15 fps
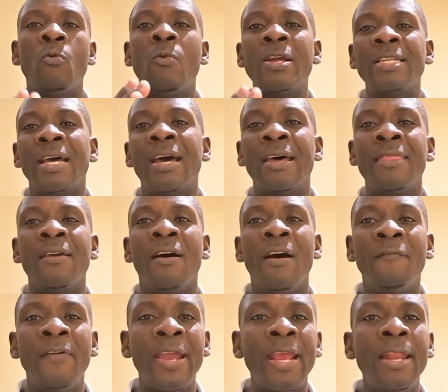what are the
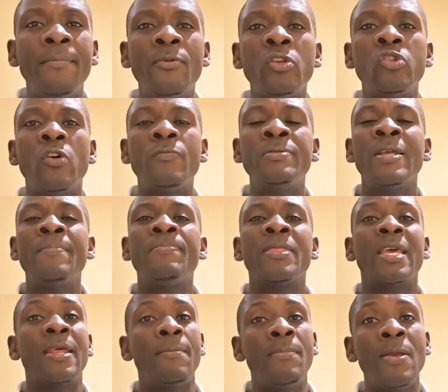available jobs
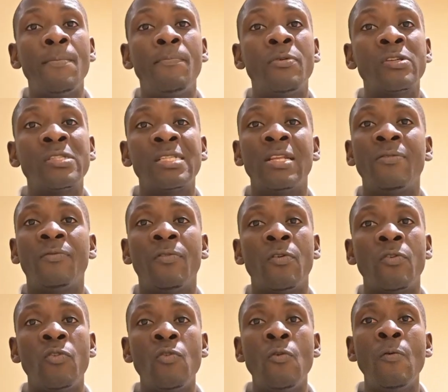that are being posted for
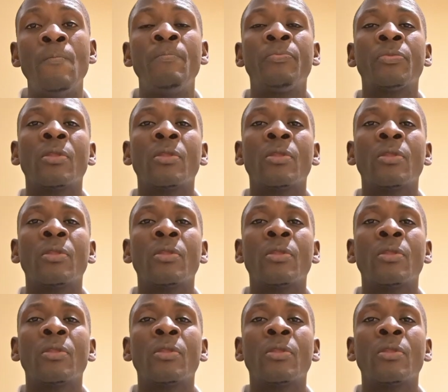you